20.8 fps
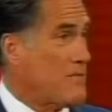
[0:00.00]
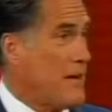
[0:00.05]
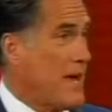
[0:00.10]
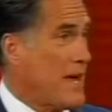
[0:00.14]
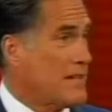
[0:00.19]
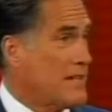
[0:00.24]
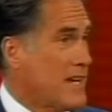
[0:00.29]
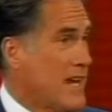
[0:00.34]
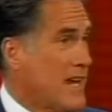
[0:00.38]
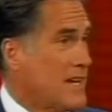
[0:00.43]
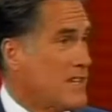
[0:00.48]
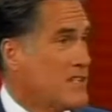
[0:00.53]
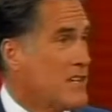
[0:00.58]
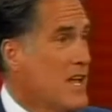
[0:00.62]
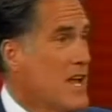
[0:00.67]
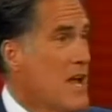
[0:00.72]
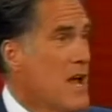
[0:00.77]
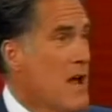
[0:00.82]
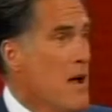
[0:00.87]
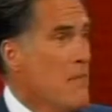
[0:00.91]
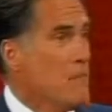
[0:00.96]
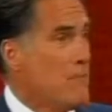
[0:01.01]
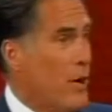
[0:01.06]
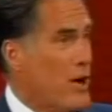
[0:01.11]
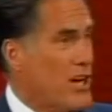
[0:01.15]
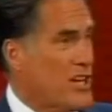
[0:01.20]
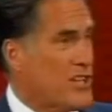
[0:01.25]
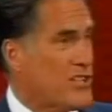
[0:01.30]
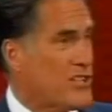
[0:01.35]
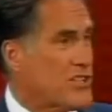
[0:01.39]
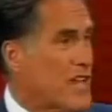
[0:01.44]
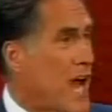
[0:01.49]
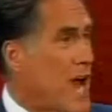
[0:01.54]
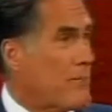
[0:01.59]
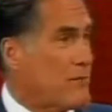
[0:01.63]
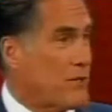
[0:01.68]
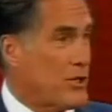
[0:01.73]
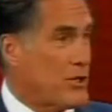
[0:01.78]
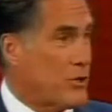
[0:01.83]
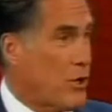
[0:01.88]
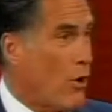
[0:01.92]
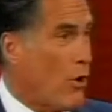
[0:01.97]
and mandates, put a stop
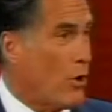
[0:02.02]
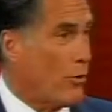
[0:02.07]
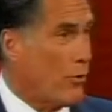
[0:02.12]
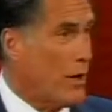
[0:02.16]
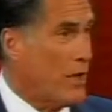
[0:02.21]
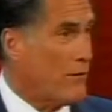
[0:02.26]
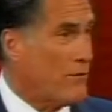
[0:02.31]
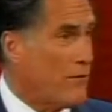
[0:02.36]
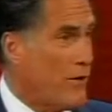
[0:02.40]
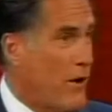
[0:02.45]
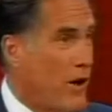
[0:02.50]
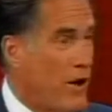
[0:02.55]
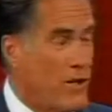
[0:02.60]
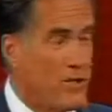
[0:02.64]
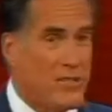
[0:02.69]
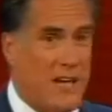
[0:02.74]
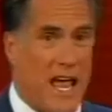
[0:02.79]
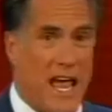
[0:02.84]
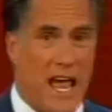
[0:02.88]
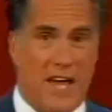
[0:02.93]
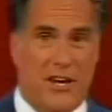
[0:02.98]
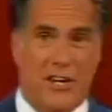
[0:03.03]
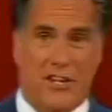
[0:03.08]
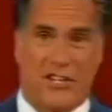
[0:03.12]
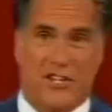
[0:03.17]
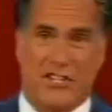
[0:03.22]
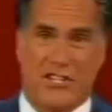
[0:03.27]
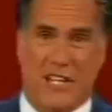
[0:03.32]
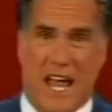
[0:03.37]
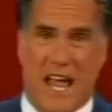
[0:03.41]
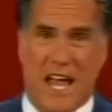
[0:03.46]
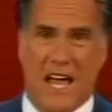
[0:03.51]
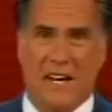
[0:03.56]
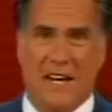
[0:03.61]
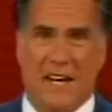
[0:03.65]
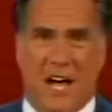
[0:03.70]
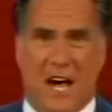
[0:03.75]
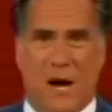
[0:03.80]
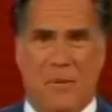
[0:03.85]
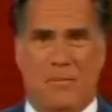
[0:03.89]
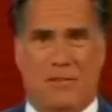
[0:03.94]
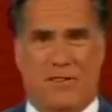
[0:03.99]
to tort windfalls, and to stand
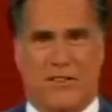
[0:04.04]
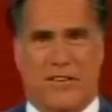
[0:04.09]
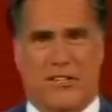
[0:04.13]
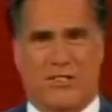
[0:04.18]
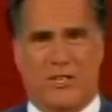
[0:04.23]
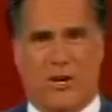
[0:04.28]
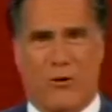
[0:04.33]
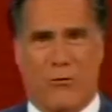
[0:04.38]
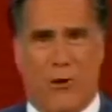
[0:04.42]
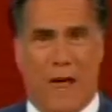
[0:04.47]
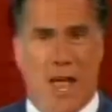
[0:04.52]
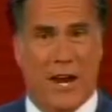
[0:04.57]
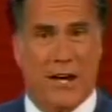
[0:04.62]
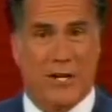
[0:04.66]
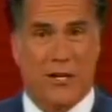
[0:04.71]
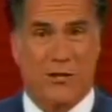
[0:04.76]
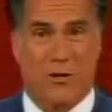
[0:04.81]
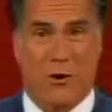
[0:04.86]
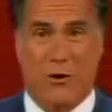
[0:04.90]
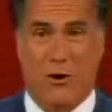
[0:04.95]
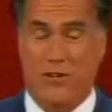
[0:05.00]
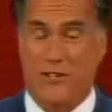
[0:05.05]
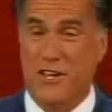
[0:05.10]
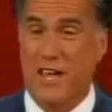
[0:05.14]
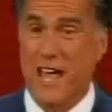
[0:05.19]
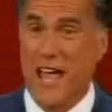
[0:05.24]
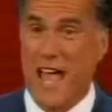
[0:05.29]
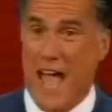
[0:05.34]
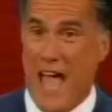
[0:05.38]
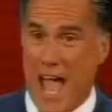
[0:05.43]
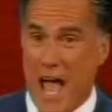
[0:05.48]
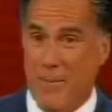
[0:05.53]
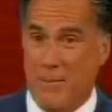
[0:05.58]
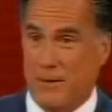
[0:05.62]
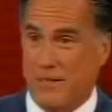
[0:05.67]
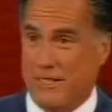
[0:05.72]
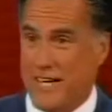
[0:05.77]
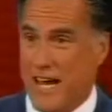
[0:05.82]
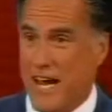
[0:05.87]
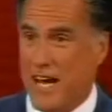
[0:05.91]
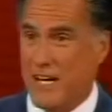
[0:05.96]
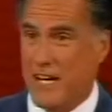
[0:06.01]
up to the Tyrannosaurus
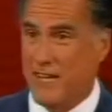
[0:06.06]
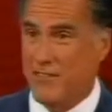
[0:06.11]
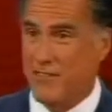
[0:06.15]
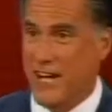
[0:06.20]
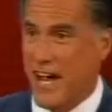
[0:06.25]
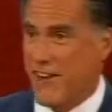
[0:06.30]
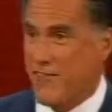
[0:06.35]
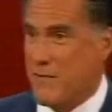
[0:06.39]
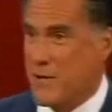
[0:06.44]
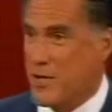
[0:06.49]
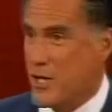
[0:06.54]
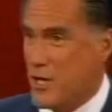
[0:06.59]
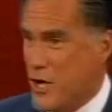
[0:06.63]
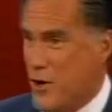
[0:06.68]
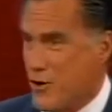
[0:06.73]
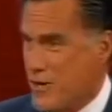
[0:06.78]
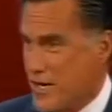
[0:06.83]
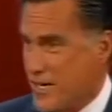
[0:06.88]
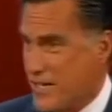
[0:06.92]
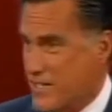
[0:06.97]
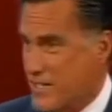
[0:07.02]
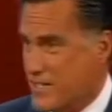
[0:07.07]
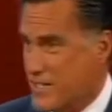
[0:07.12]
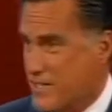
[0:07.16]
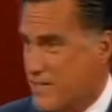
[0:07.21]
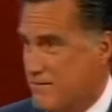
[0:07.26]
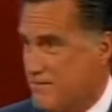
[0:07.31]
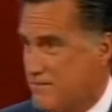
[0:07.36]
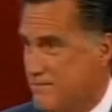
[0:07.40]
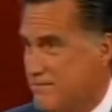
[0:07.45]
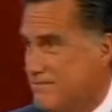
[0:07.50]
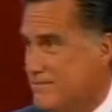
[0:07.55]
appetite of government unions.